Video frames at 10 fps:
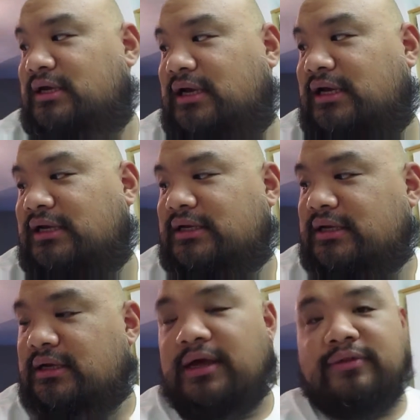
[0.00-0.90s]
and
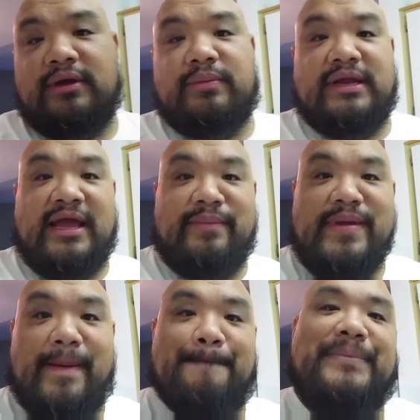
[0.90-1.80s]
uh, I think I'm gonna have
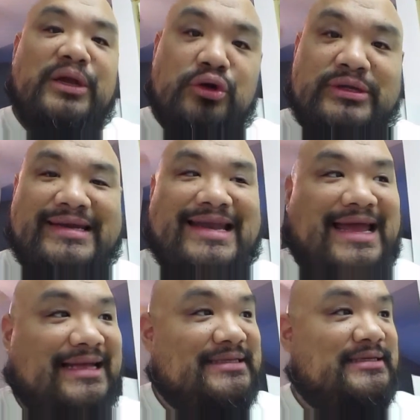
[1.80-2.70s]
me a beer
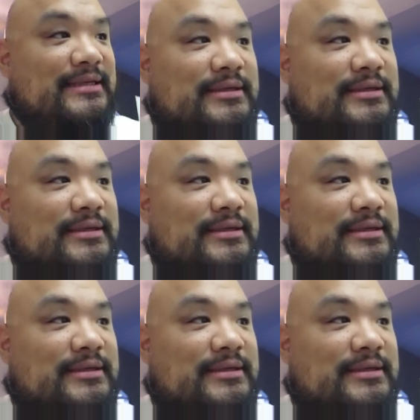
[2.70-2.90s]
tonight.